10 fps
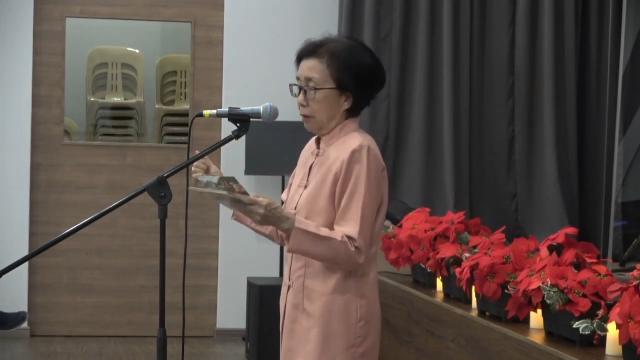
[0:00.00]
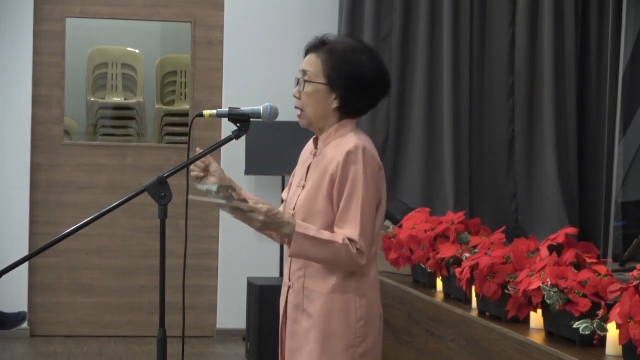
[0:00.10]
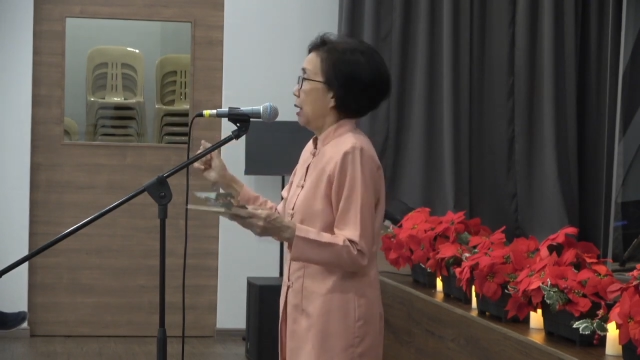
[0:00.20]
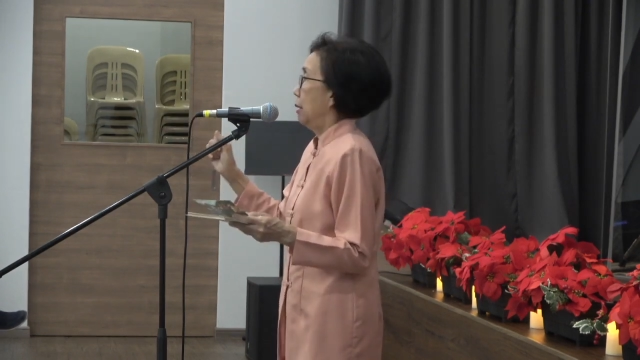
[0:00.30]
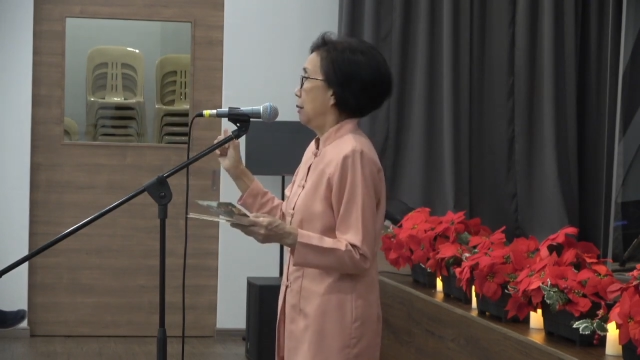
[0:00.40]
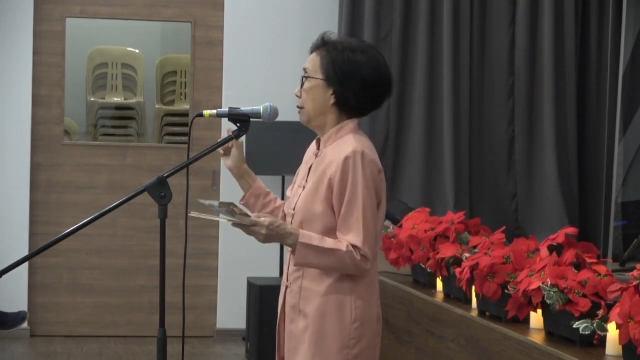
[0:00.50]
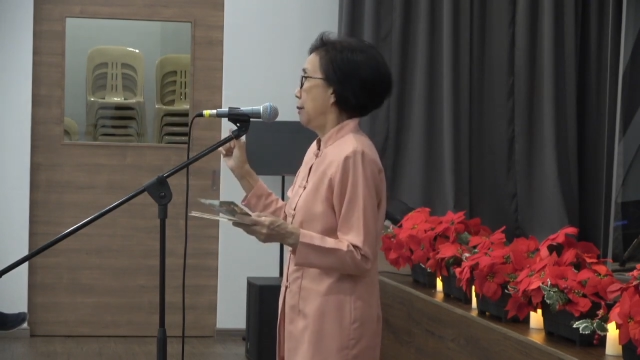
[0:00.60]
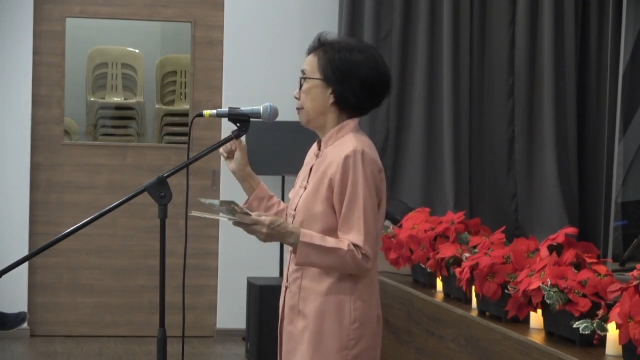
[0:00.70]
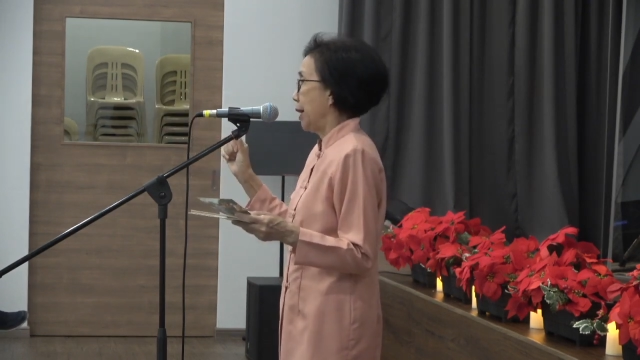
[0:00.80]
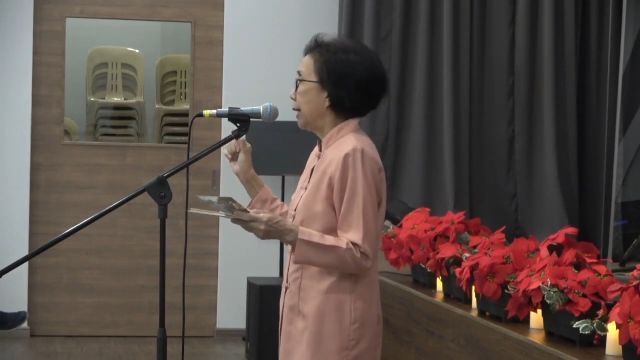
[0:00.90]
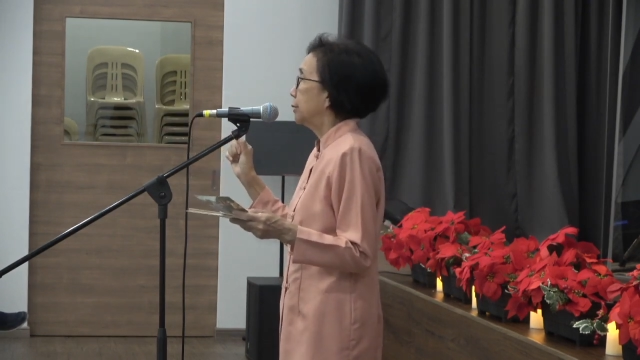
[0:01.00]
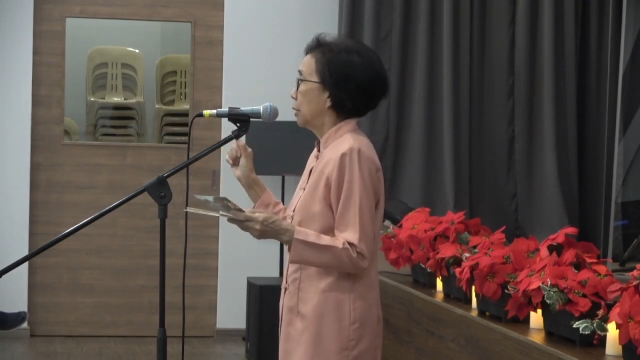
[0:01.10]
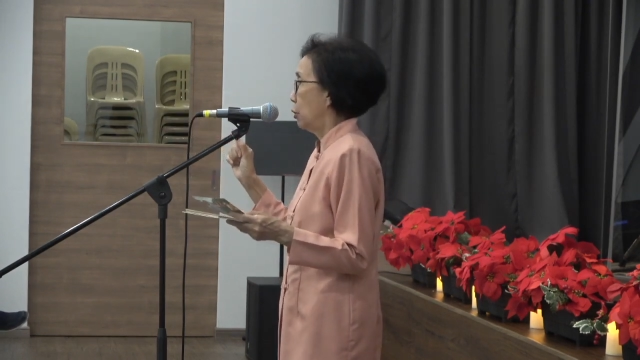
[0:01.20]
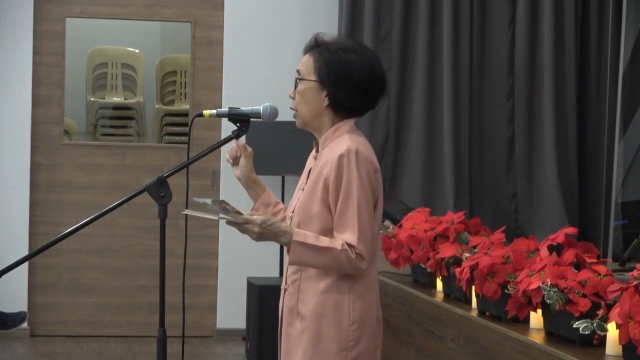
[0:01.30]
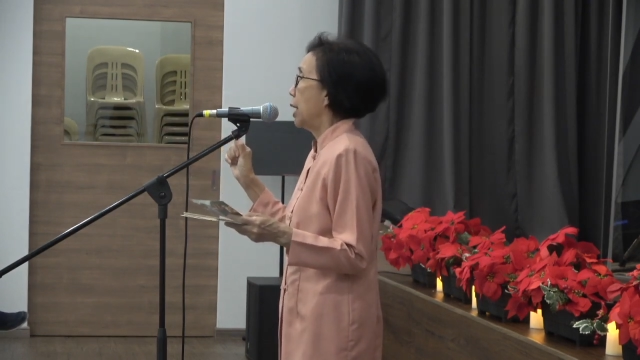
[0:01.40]
uh, yes, the
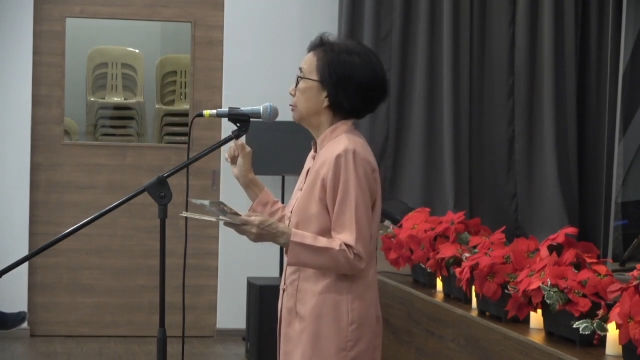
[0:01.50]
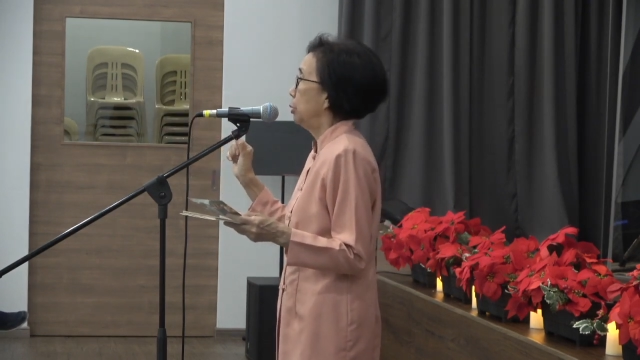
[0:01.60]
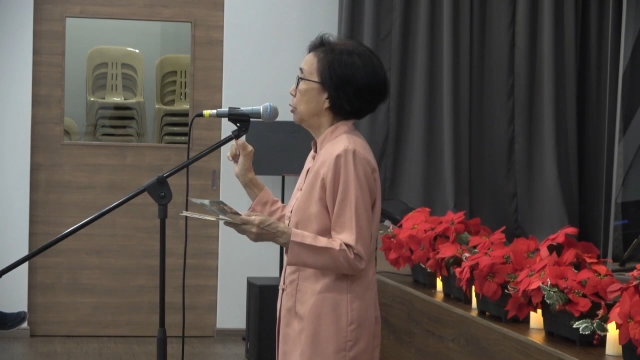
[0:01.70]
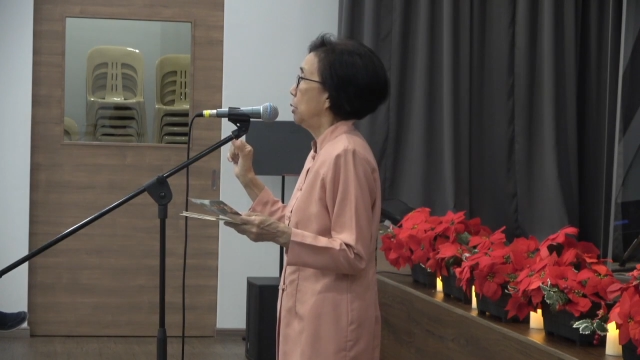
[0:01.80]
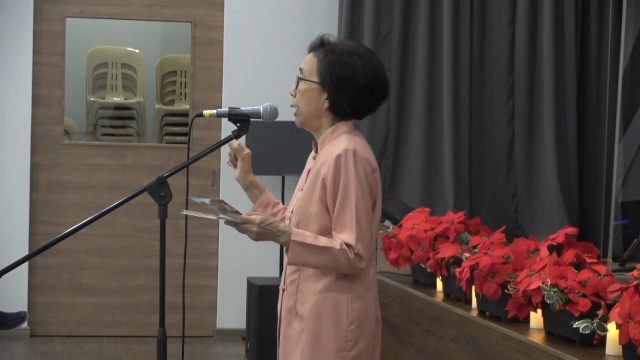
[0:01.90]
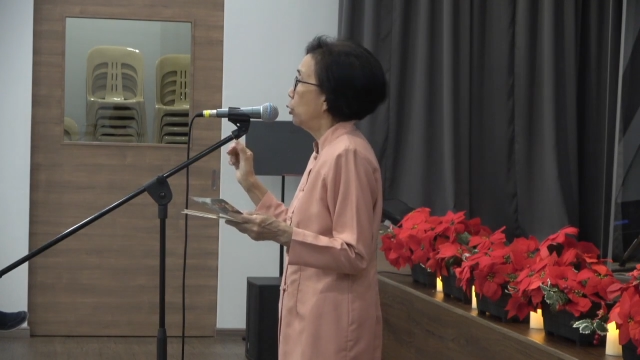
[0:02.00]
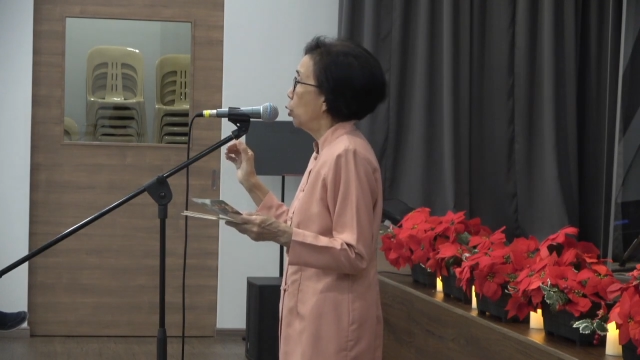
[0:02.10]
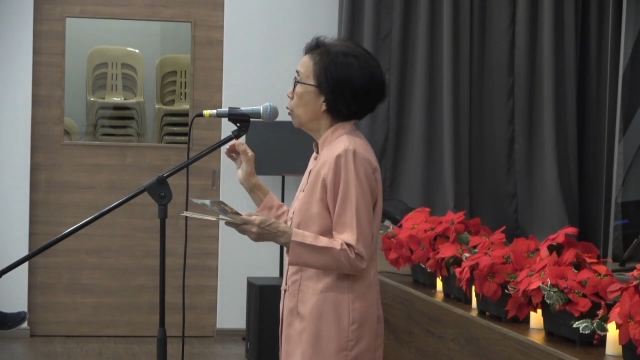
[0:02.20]
Lord asked me to let go,